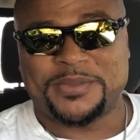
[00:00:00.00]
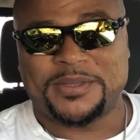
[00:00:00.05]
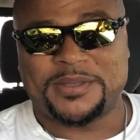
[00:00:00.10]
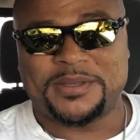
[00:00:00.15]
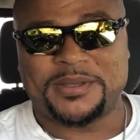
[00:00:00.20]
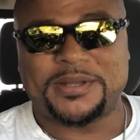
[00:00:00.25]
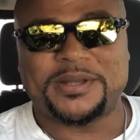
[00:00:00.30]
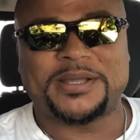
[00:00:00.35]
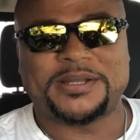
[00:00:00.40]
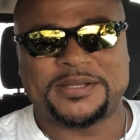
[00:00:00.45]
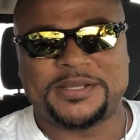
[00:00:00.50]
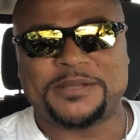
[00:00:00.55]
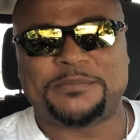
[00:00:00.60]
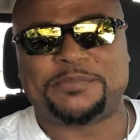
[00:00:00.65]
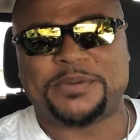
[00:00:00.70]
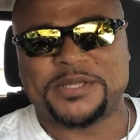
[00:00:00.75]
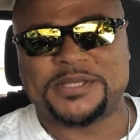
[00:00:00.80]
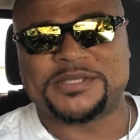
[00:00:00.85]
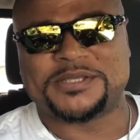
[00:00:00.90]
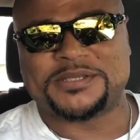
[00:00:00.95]
And I did
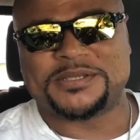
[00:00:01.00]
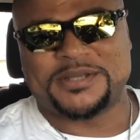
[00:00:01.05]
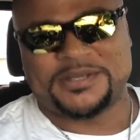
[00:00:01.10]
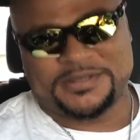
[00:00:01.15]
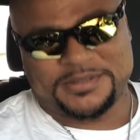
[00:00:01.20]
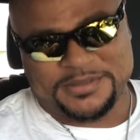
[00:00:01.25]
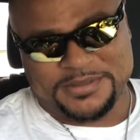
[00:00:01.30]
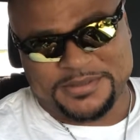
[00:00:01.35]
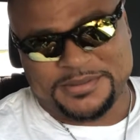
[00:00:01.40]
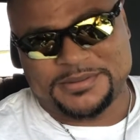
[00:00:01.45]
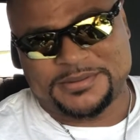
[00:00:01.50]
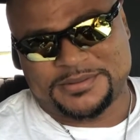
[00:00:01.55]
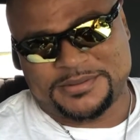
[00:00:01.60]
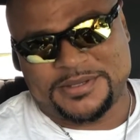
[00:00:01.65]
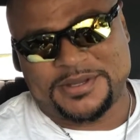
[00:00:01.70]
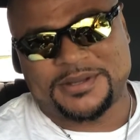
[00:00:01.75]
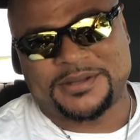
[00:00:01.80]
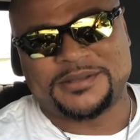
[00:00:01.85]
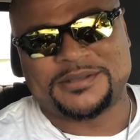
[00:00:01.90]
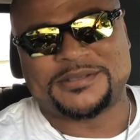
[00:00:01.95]
pinch it. I did
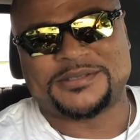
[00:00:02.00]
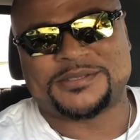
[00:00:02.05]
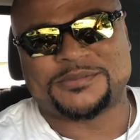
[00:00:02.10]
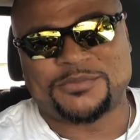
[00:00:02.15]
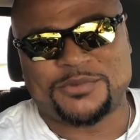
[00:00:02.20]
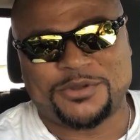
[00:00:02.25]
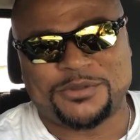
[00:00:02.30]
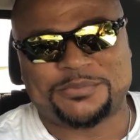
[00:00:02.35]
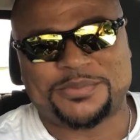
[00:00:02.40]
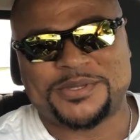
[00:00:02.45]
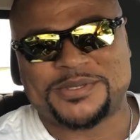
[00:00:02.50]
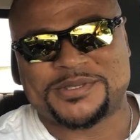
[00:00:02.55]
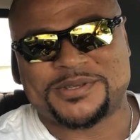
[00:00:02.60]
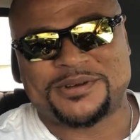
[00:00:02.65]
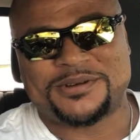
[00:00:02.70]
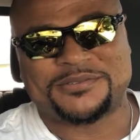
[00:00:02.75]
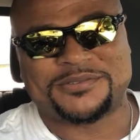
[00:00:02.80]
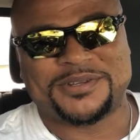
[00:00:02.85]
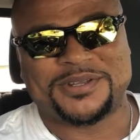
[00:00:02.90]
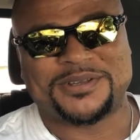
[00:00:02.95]
cut a little small piece
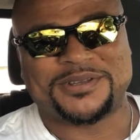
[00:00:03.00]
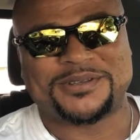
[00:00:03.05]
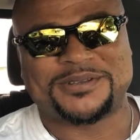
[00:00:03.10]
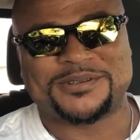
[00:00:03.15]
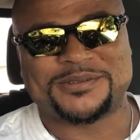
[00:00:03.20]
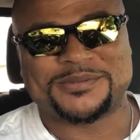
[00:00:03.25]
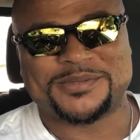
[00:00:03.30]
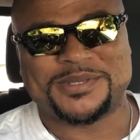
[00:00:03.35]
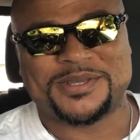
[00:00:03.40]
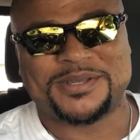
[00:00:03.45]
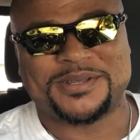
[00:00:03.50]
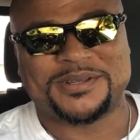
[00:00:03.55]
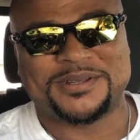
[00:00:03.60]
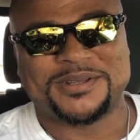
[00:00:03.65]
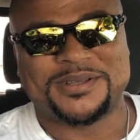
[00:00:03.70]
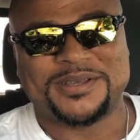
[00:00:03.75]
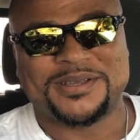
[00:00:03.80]
off of there, you know what I'm saying?